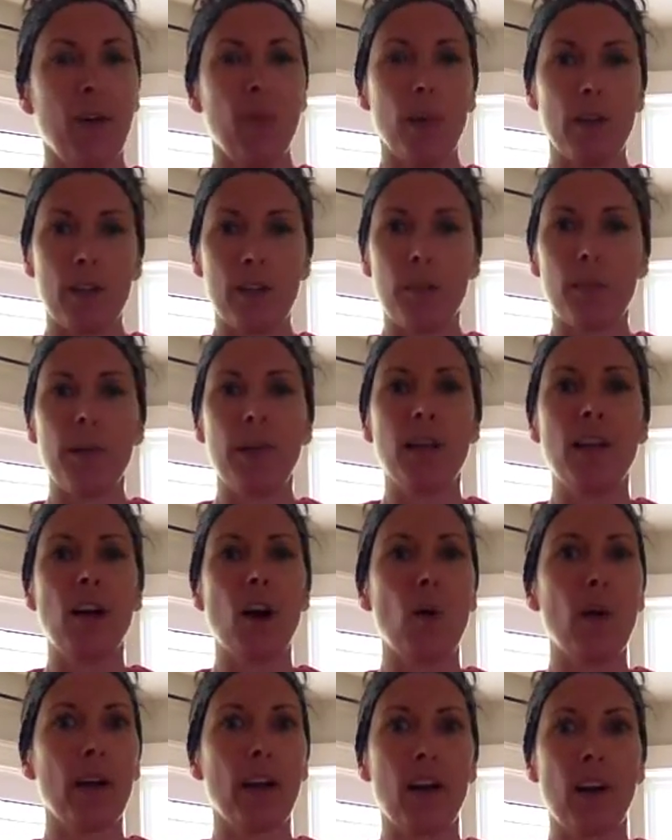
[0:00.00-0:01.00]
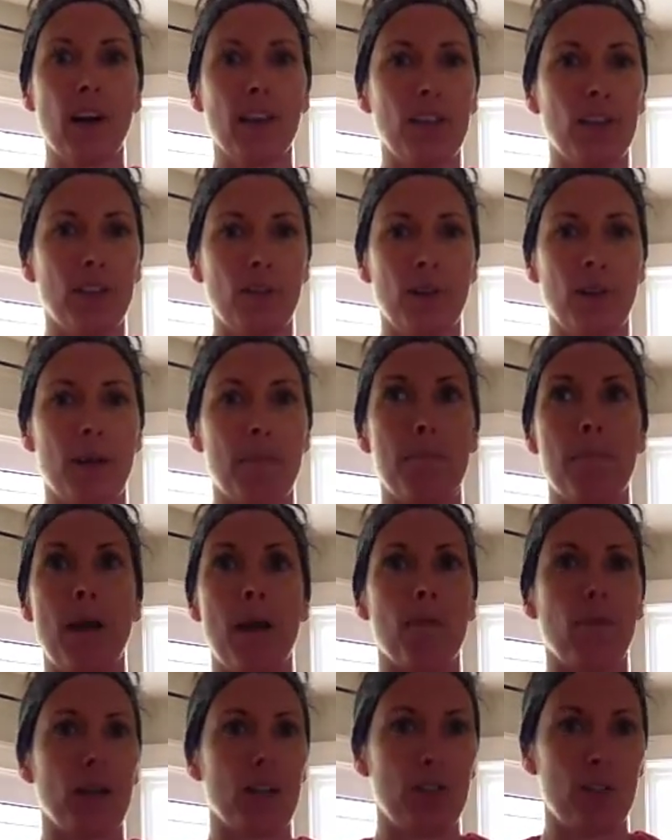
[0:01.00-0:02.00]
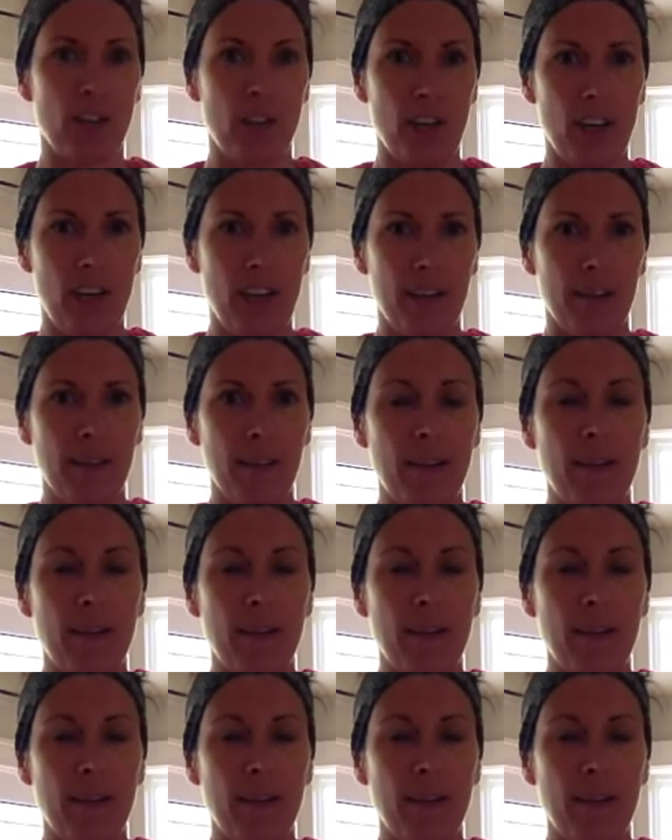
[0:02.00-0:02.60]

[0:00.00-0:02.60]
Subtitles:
We could be going on to a memory journey.